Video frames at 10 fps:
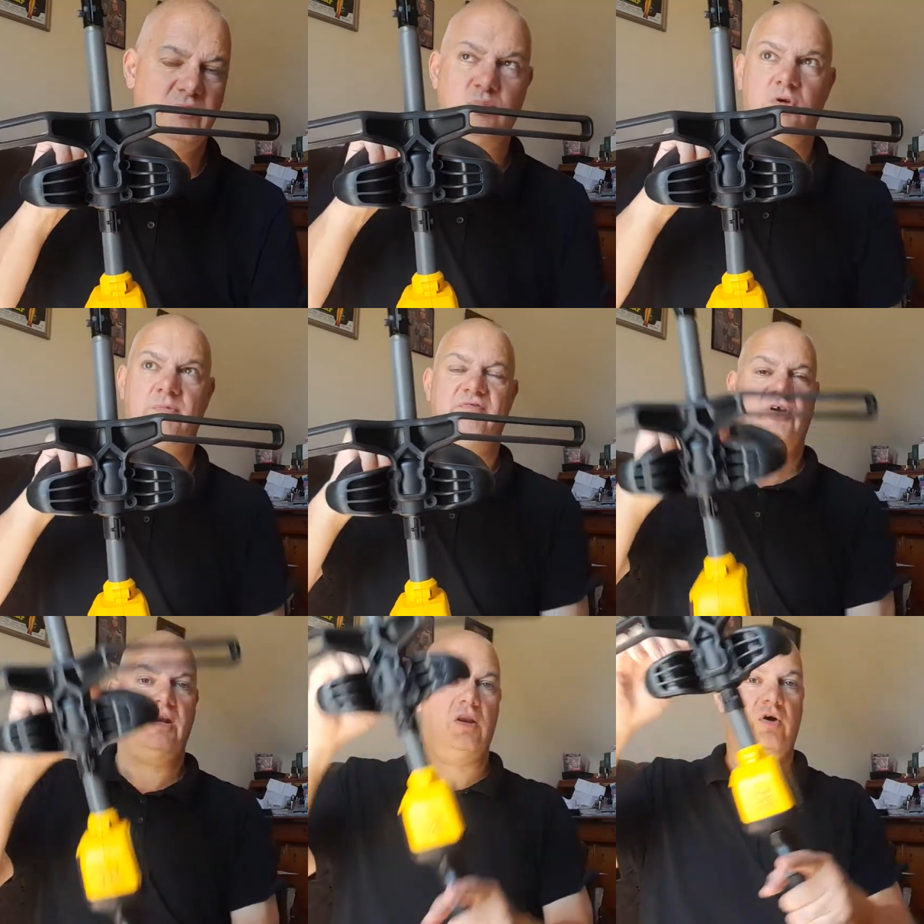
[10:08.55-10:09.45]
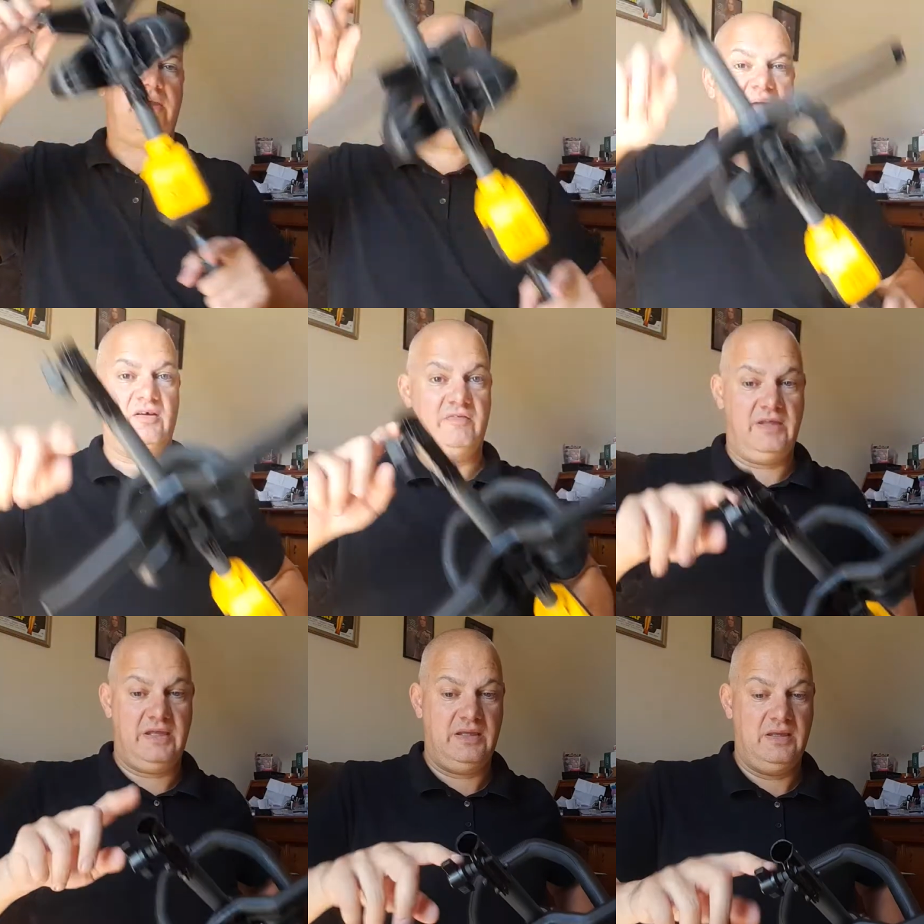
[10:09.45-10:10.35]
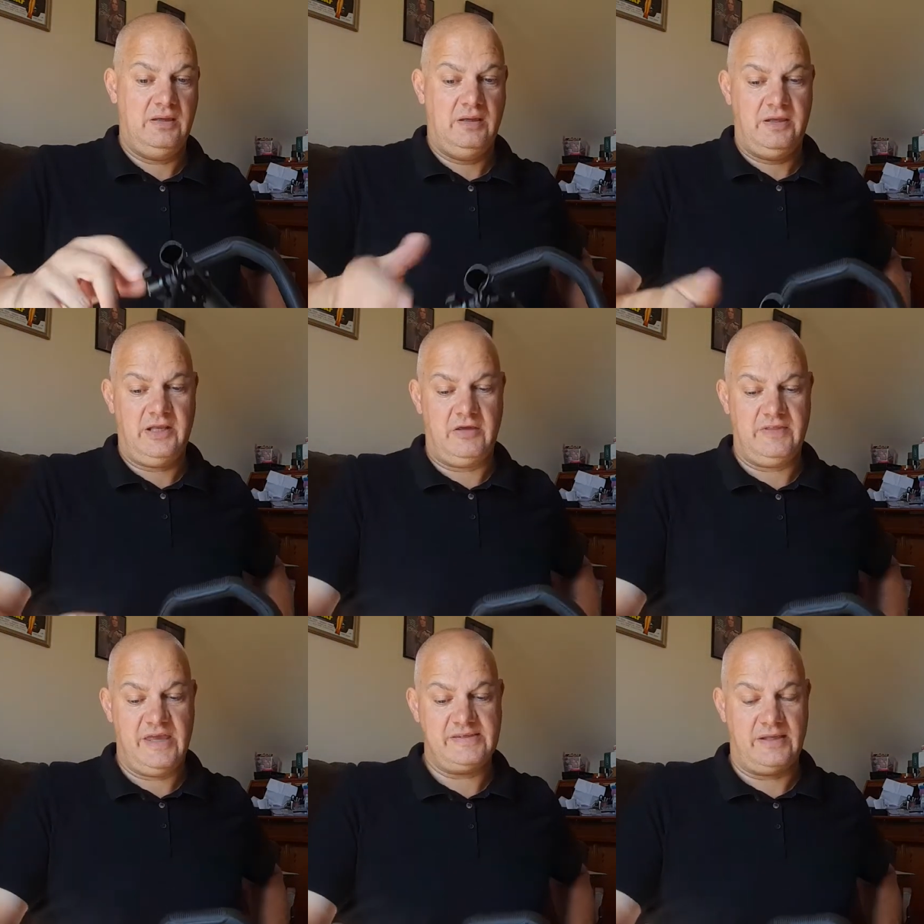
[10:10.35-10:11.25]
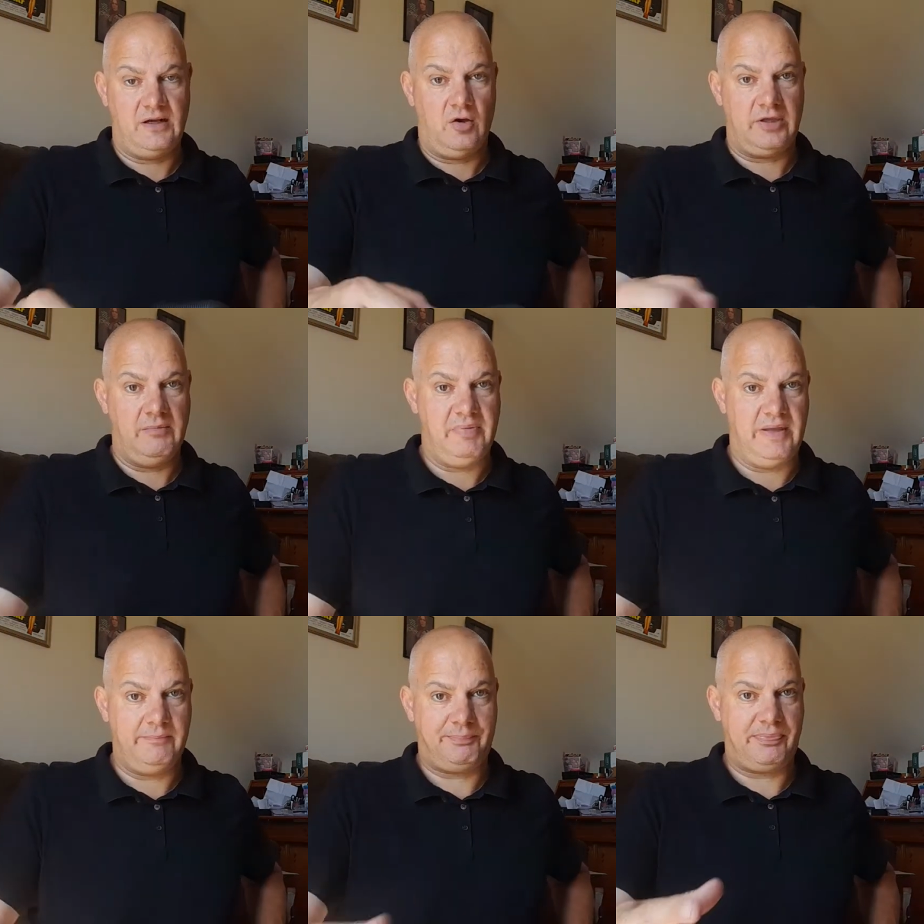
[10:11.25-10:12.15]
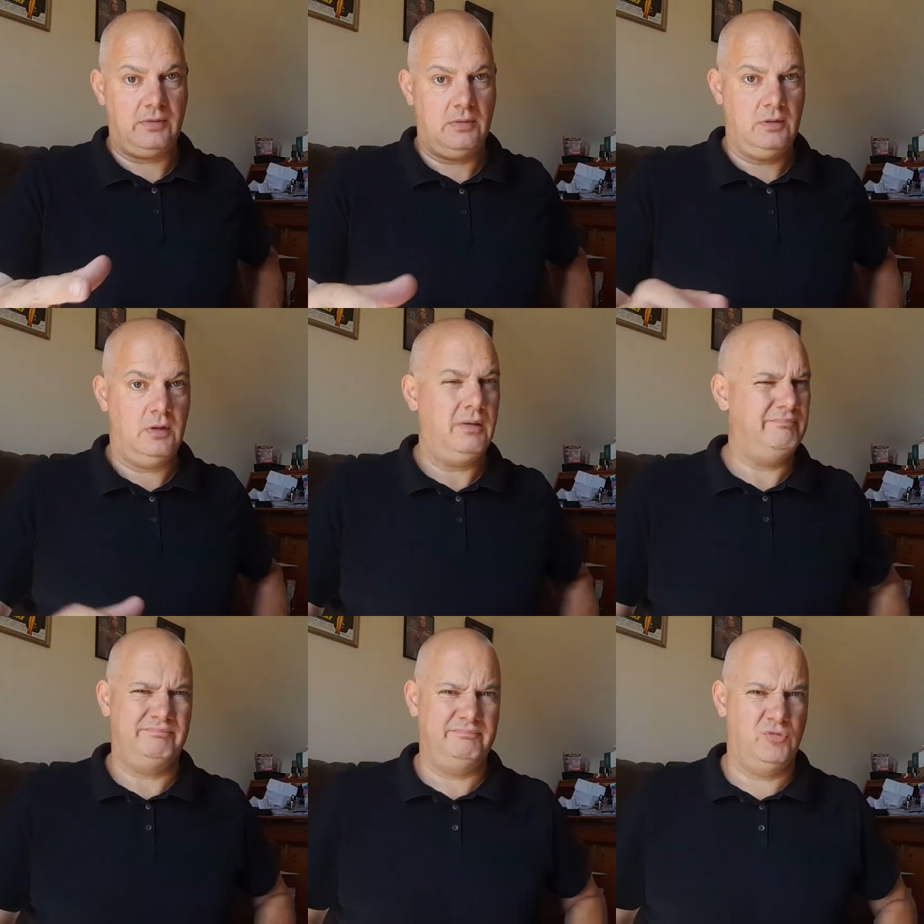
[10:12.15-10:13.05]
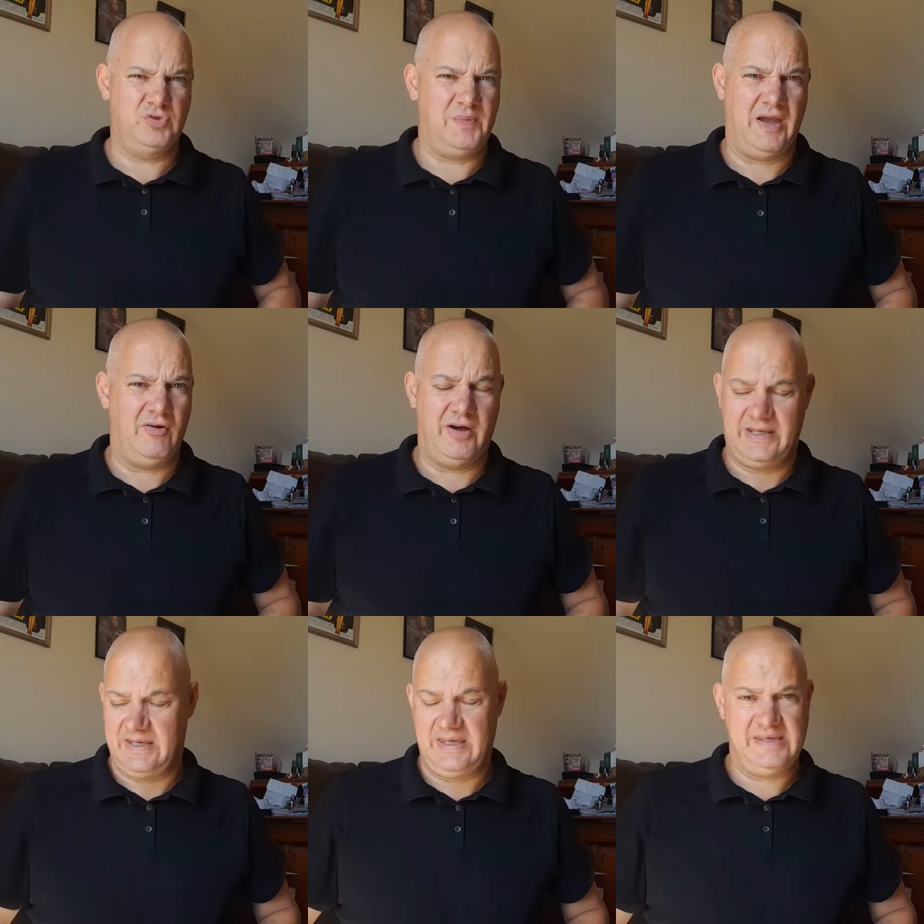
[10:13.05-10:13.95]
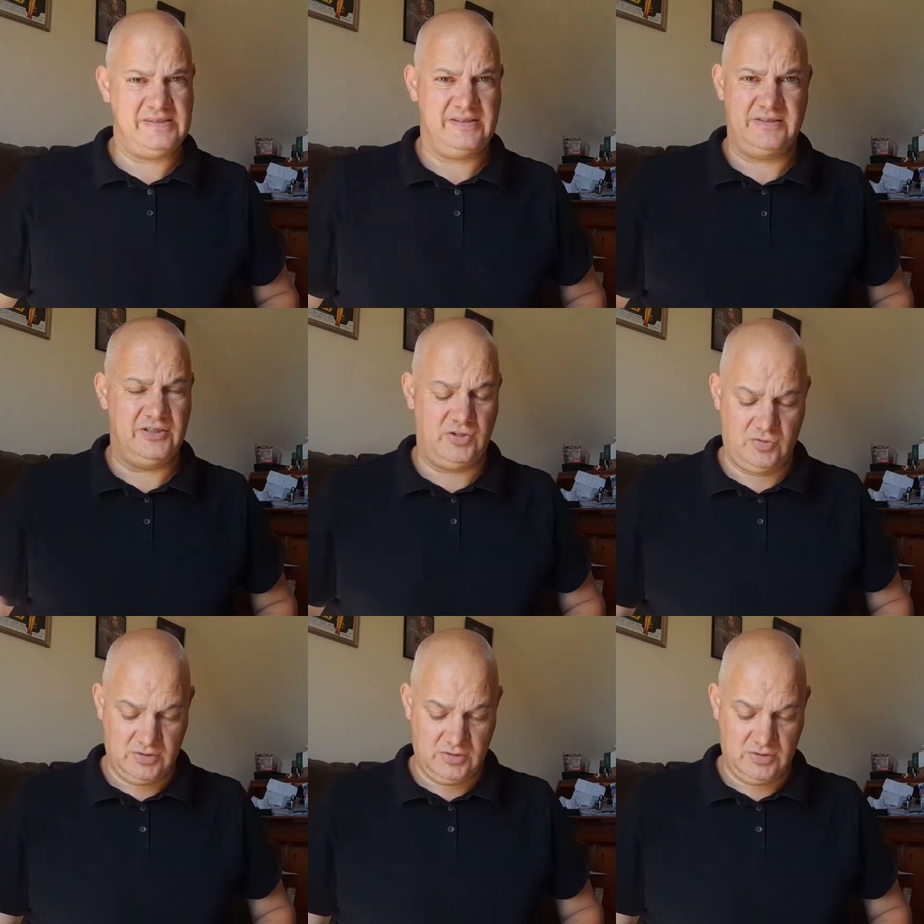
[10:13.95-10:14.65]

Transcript: Would have preferred a locking pin on there. You know, this and a locking pin. Much better idea, easier to do.